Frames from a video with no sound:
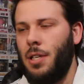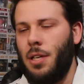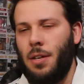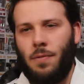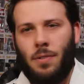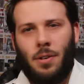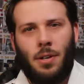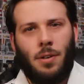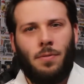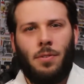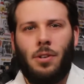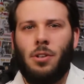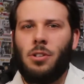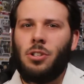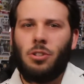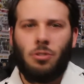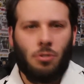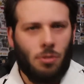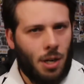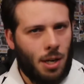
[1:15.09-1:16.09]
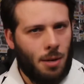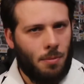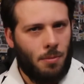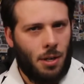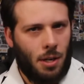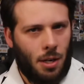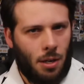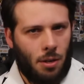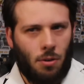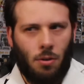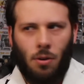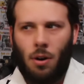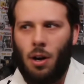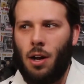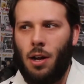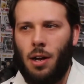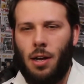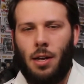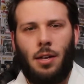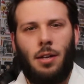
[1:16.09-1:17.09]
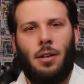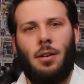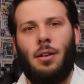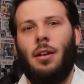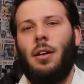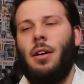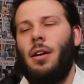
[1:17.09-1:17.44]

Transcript: even if they're screaming and crying,